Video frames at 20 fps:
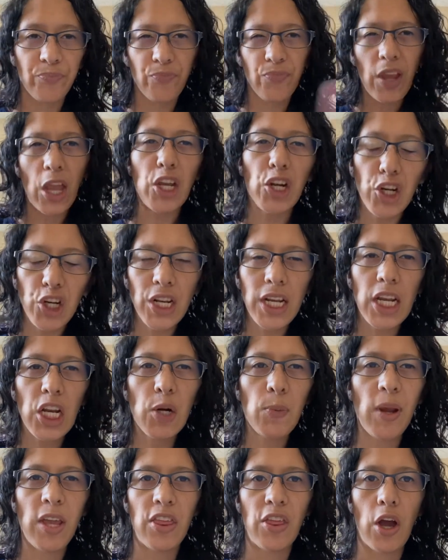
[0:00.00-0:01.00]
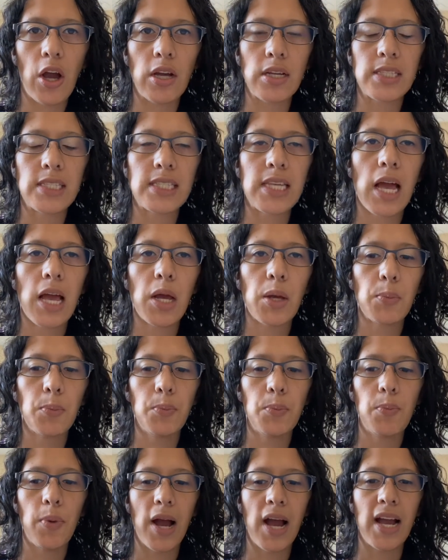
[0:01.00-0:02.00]
you're gonna hear my thoughts,
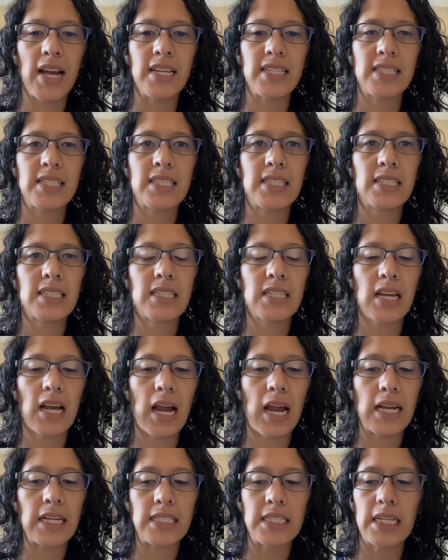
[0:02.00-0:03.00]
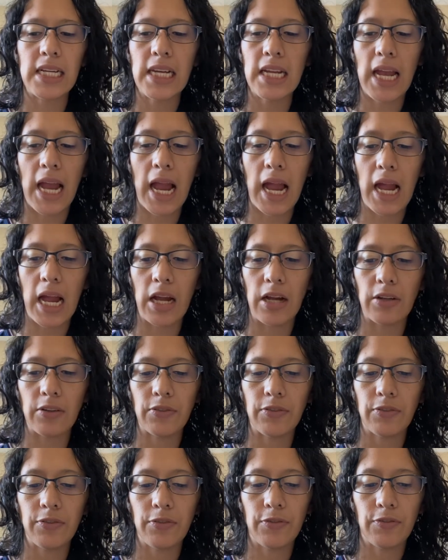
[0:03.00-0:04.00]
but I didn't
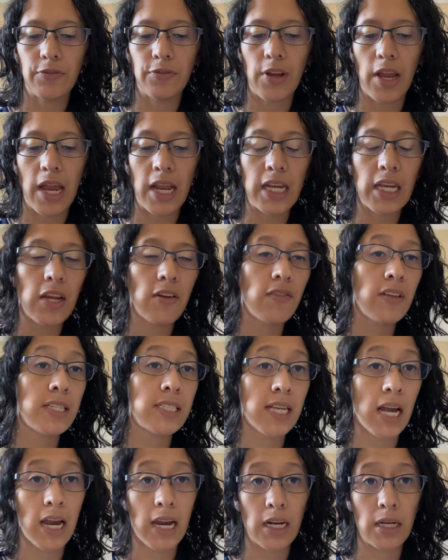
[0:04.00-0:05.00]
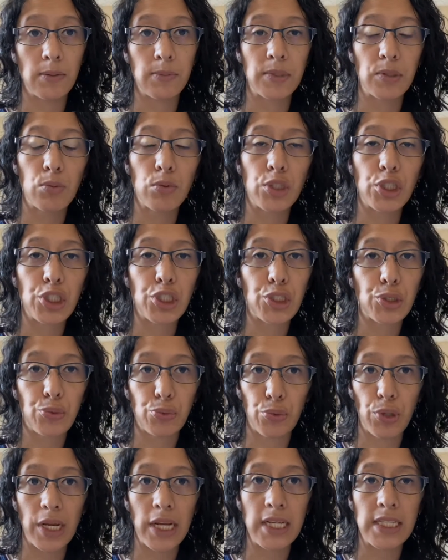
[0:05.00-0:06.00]
have any of these items, which is
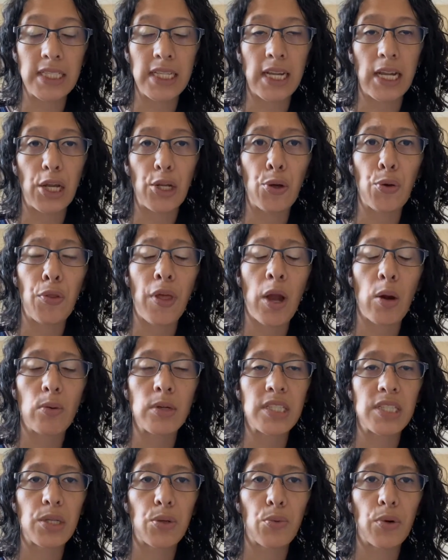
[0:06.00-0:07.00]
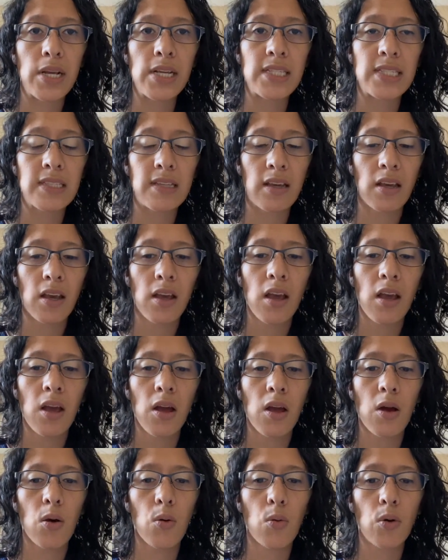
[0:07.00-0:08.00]
great. And I know that was the risk
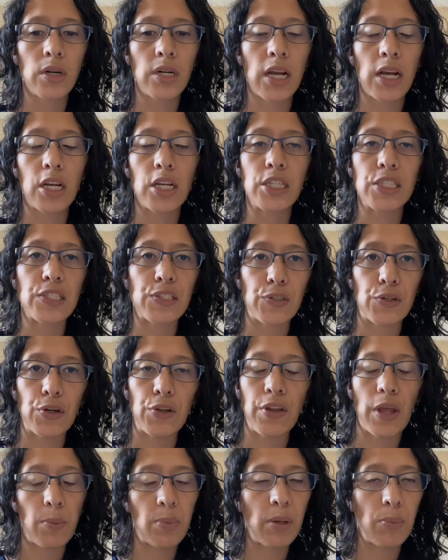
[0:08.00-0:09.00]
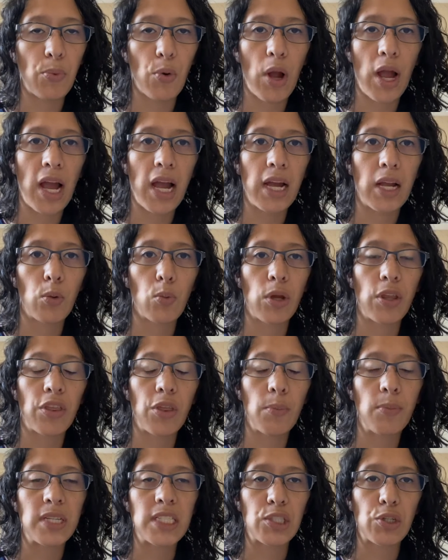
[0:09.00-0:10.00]
or a concern that people had with the
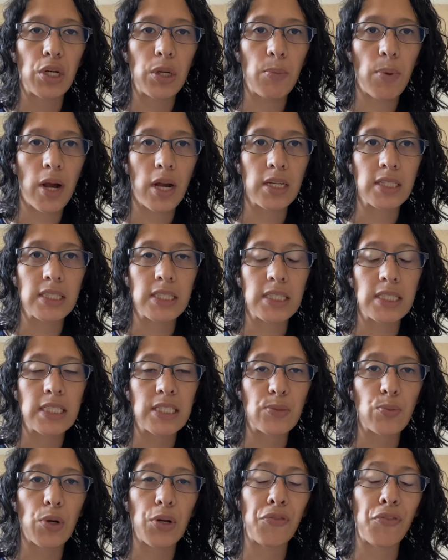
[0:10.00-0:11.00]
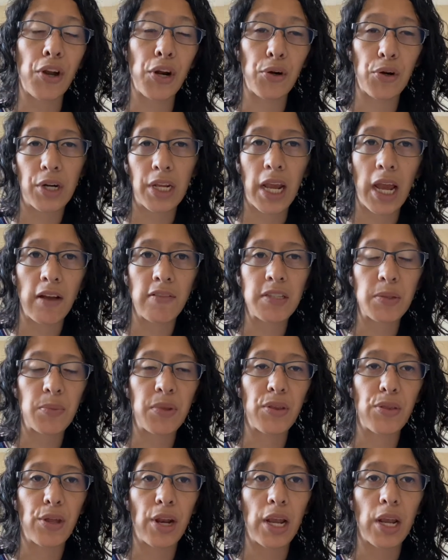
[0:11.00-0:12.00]
mystery boxes is what if I already have something
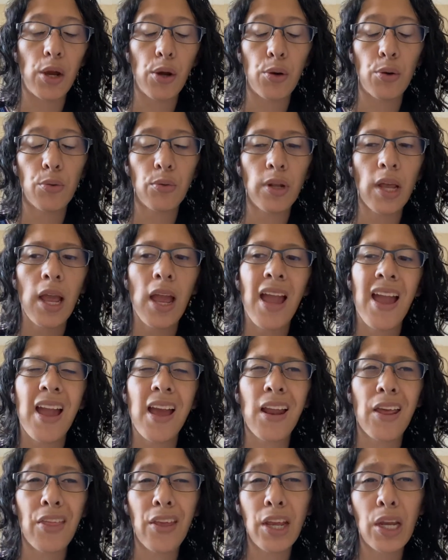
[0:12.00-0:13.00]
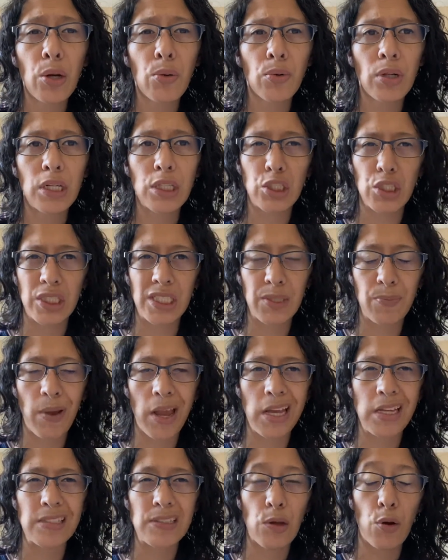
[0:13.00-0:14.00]
that I own? And I think it really just
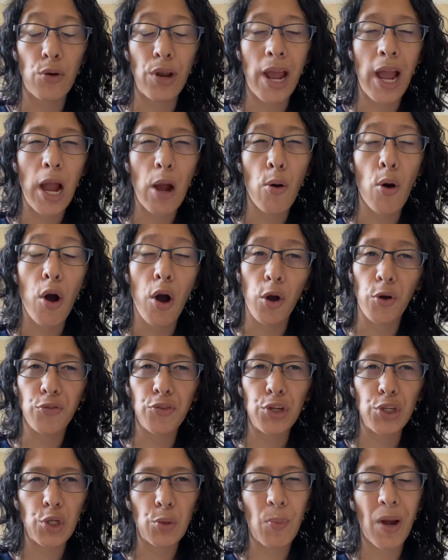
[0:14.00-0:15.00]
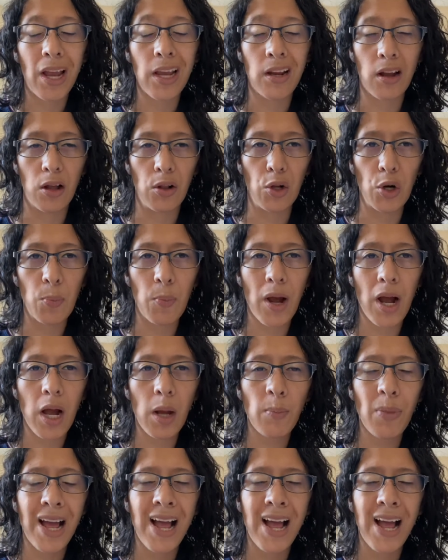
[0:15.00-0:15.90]
depends on how often you buy Colourpop.